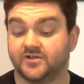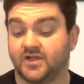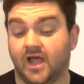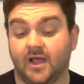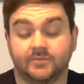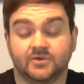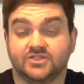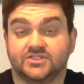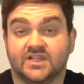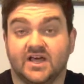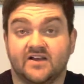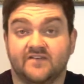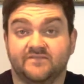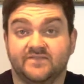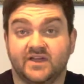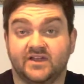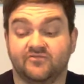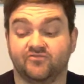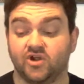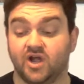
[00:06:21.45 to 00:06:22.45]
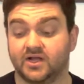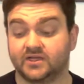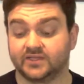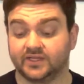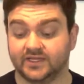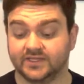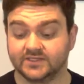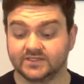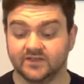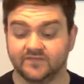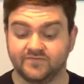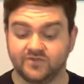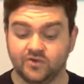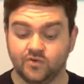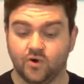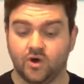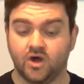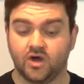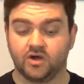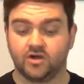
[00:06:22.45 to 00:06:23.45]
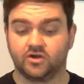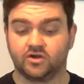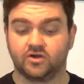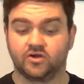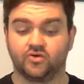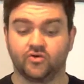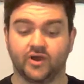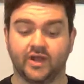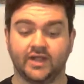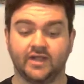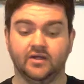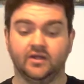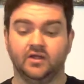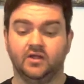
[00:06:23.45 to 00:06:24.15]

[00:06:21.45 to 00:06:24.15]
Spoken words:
I'm just not a fan of rock lights. If you are, great.